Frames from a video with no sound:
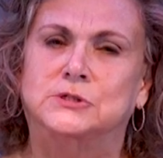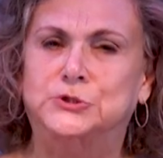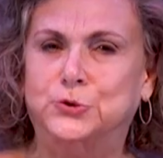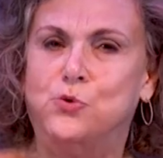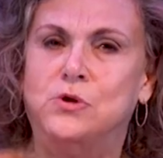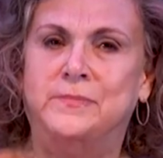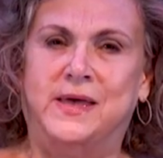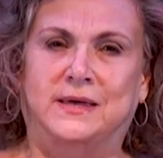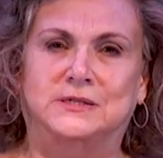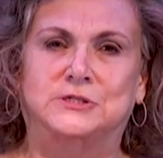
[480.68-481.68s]

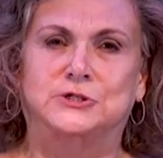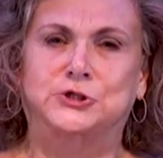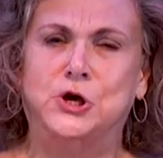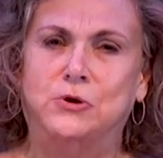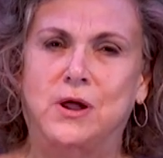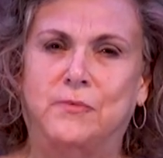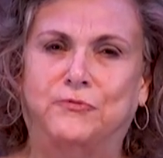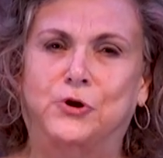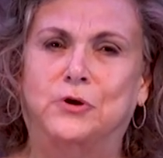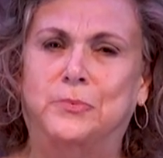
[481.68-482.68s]
schoolmate showed
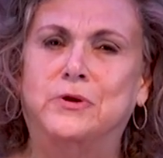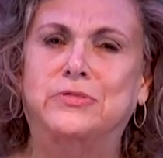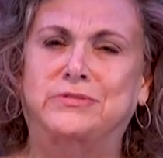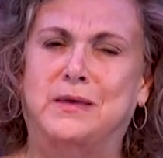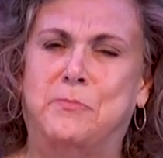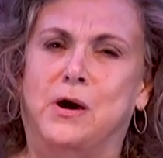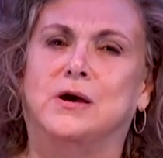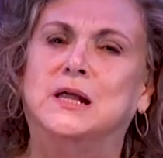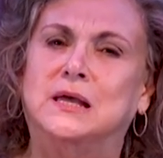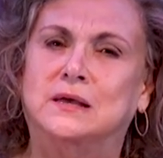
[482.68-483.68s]
up for her birthday
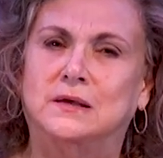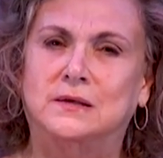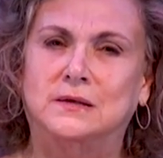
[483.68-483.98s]
party.